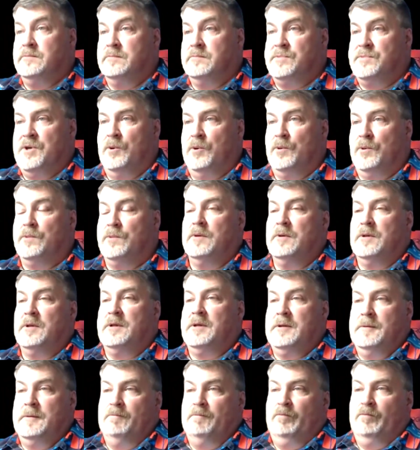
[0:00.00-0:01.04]
So
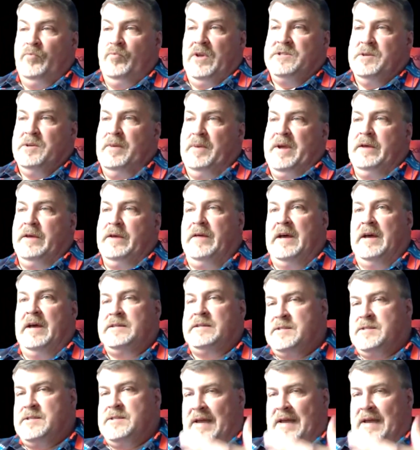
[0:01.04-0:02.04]
to me, that's